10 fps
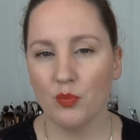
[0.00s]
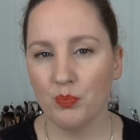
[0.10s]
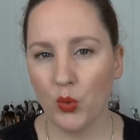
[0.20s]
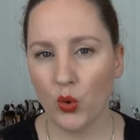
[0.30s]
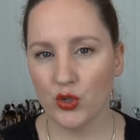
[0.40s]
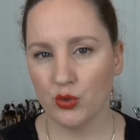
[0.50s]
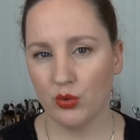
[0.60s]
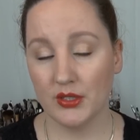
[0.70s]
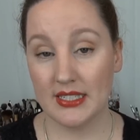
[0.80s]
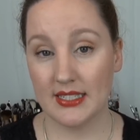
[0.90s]
more
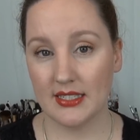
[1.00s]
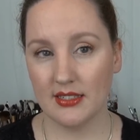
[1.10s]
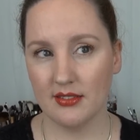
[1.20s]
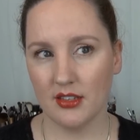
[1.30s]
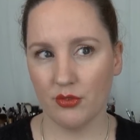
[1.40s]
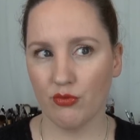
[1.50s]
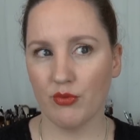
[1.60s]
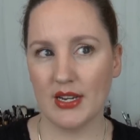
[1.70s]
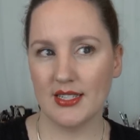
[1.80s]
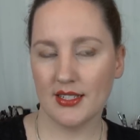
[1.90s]
towards the
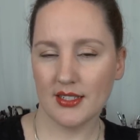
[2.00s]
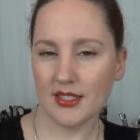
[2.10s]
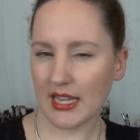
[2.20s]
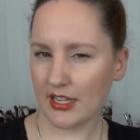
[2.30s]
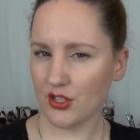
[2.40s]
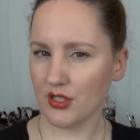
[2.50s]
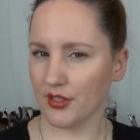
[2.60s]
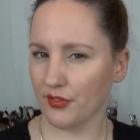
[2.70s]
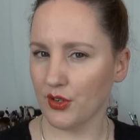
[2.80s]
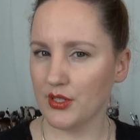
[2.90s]
recent stages
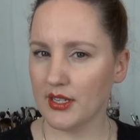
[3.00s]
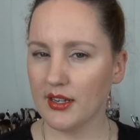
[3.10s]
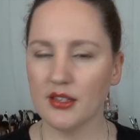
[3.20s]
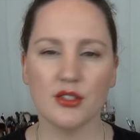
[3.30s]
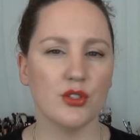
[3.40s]
of using it.